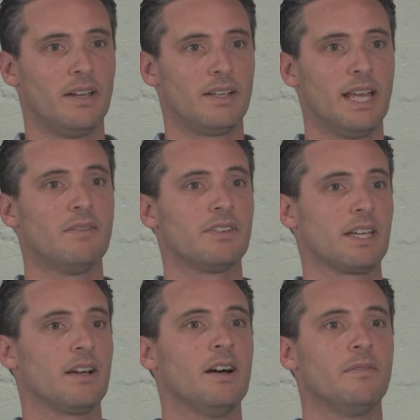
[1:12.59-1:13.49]
gave us the
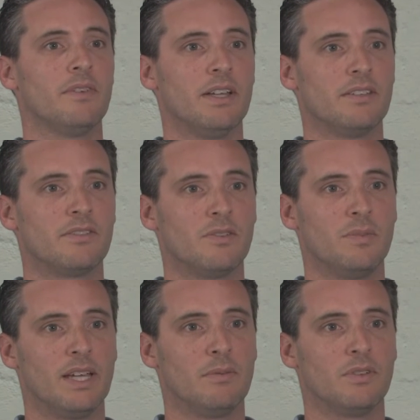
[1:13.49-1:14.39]
confidence to
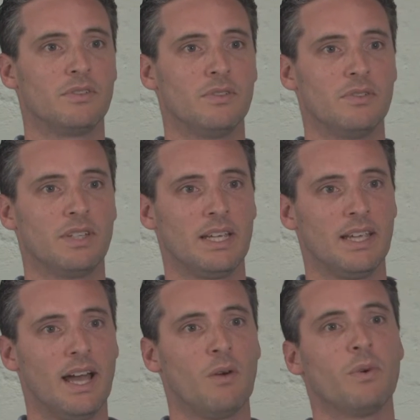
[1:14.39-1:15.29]
be able to say,
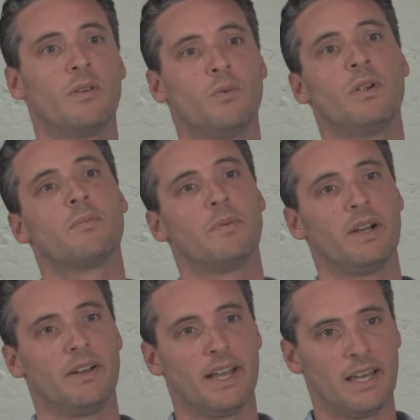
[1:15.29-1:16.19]
yeah, we're
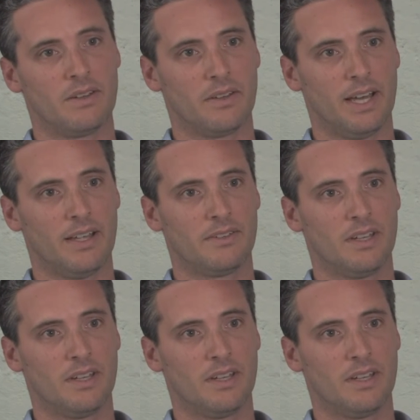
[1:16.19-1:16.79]
prepared to handle that